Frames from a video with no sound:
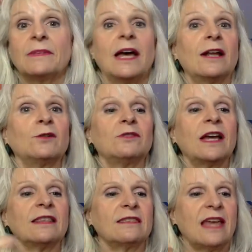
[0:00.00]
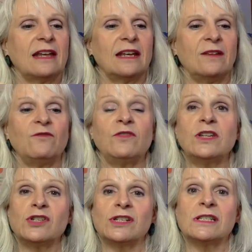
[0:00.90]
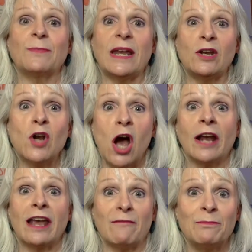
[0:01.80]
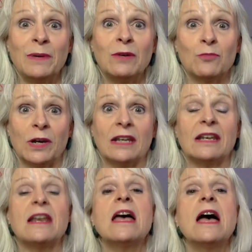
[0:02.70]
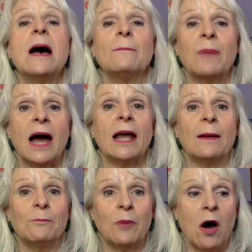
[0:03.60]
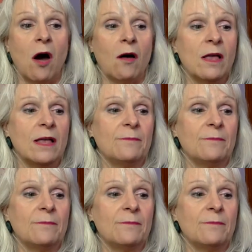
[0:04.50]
I don't like that Ephesians may not have been written by Paul.